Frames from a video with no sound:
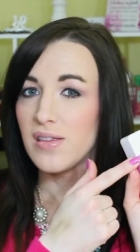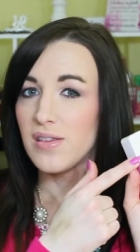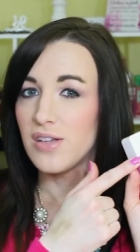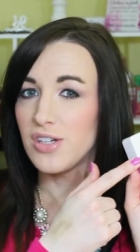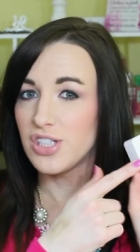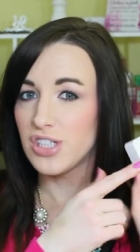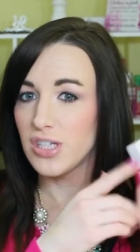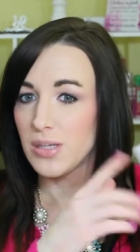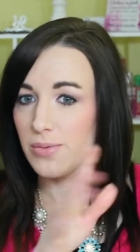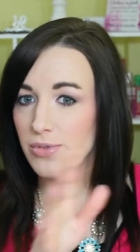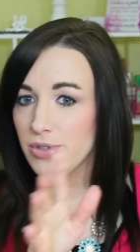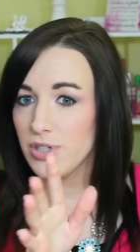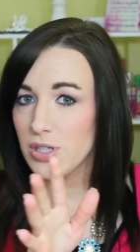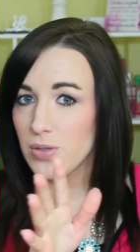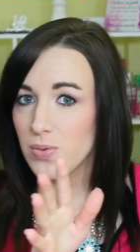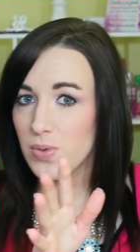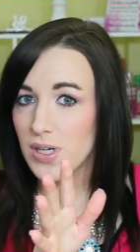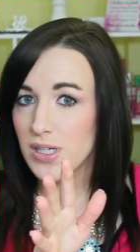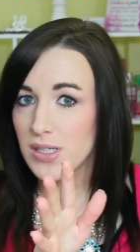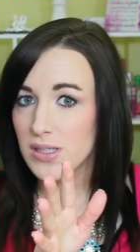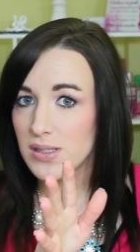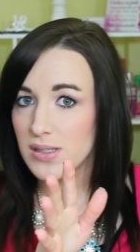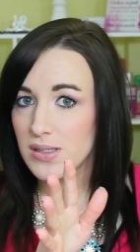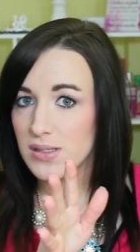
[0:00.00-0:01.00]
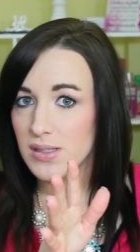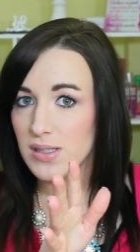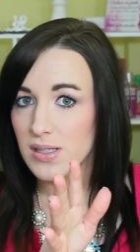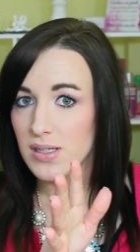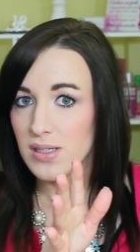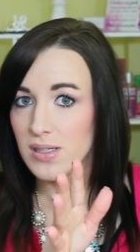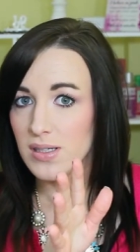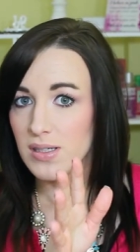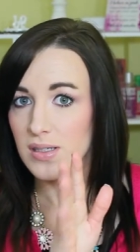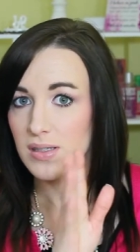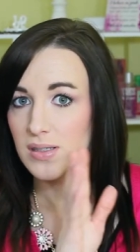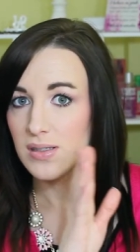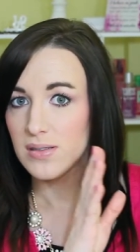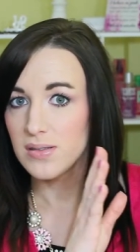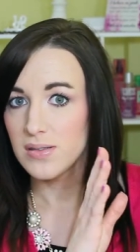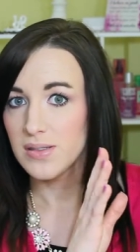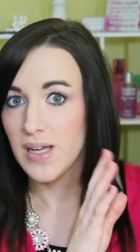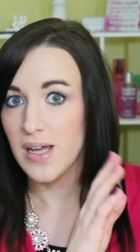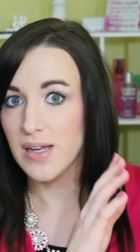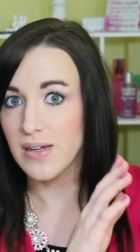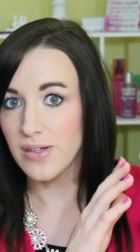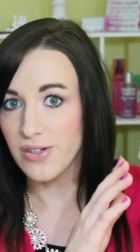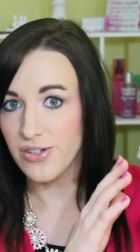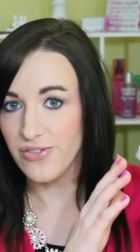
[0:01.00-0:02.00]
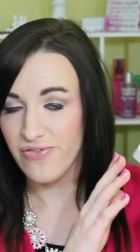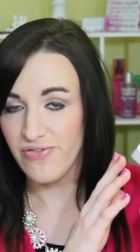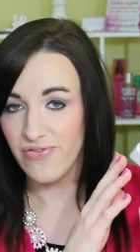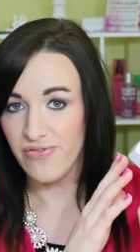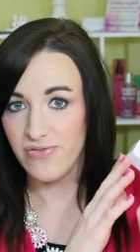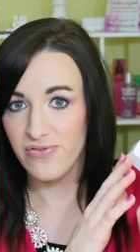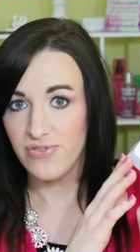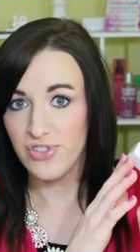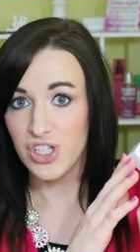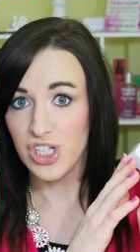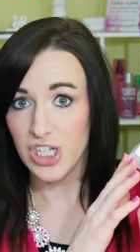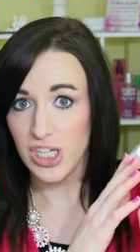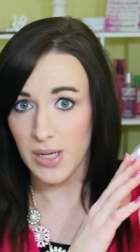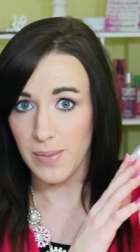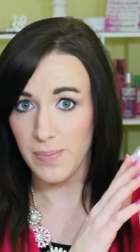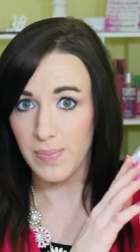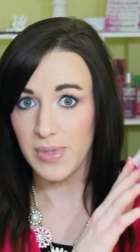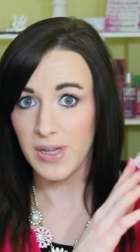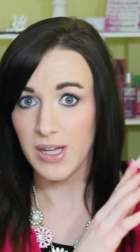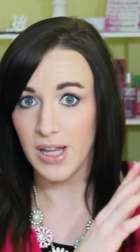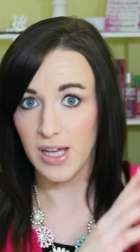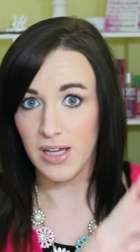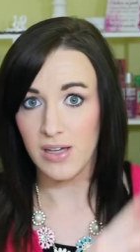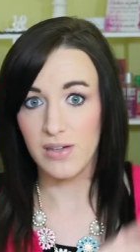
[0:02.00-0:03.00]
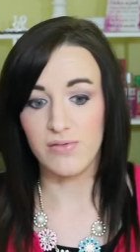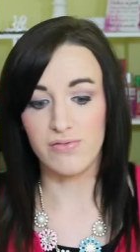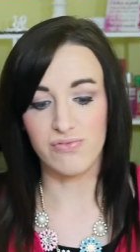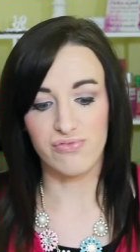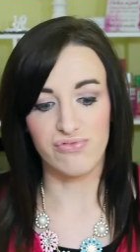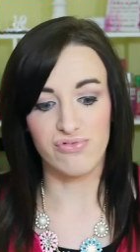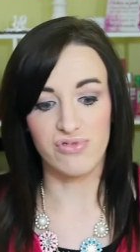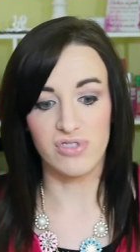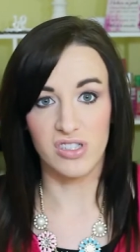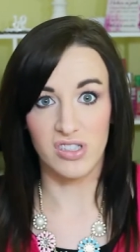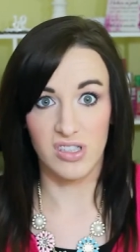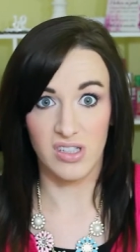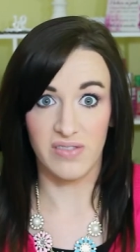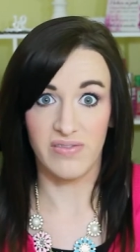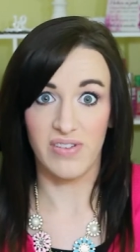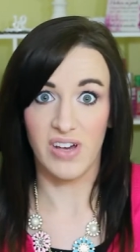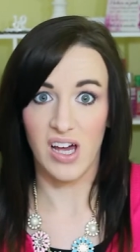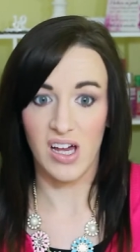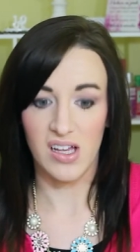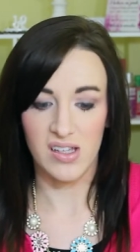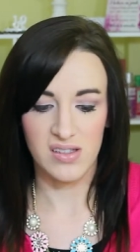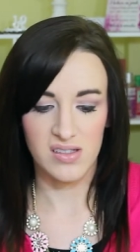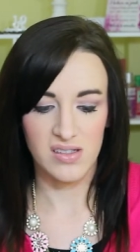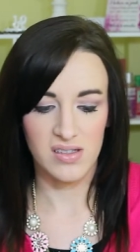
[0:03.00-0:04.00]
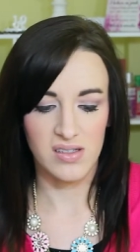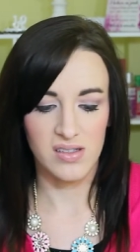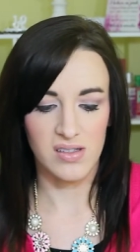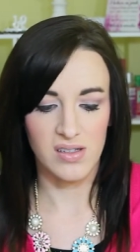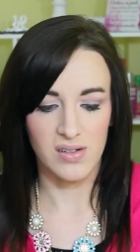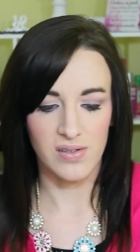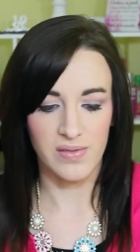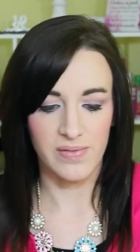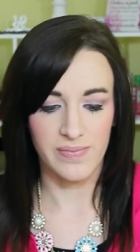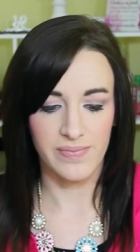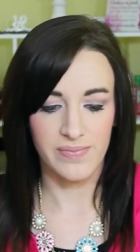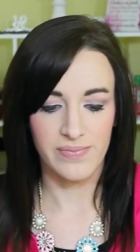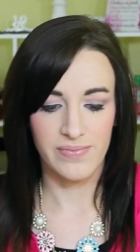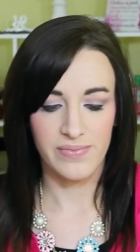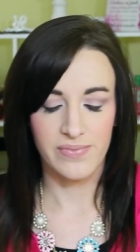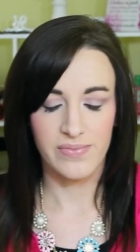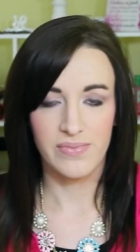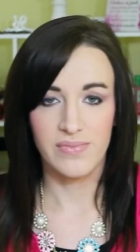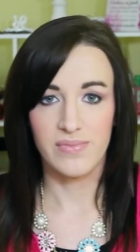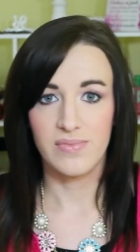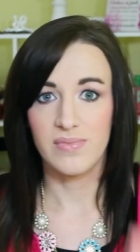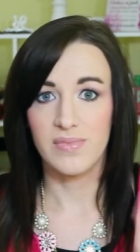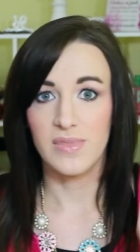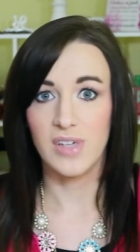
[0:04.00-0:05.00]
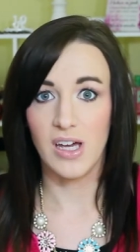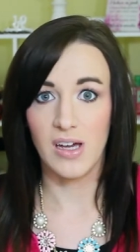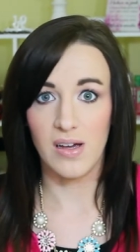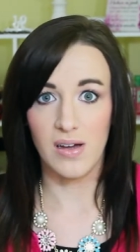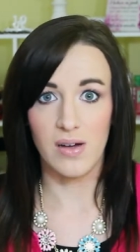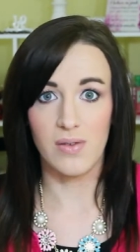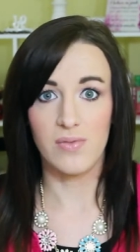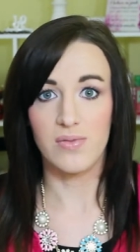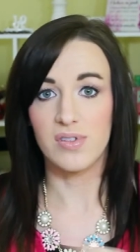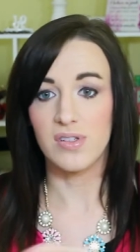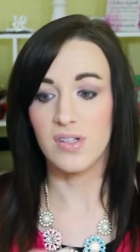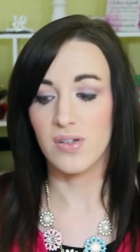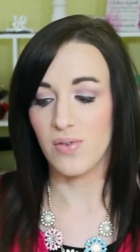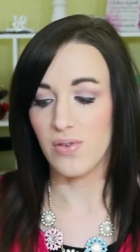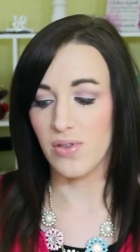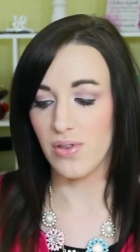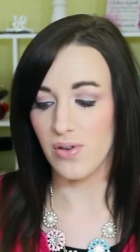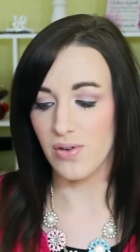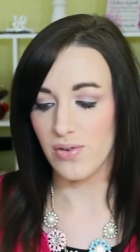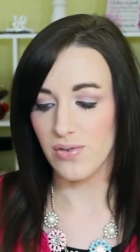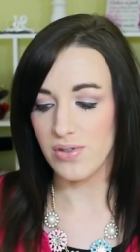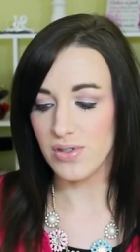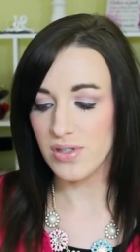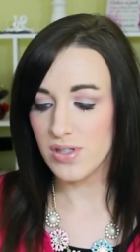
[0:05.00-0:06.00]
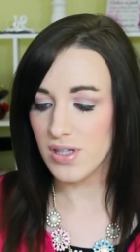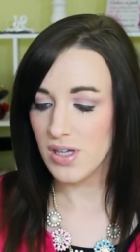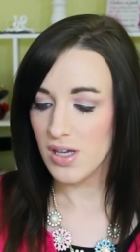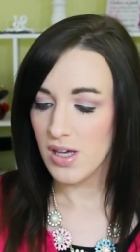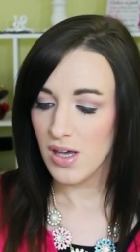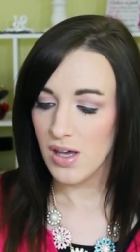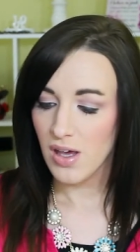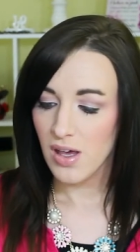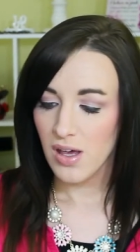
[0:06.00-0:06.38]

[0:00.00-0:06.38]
The shimmery ones tend to chip like really fast. So yeah, I would stick with those.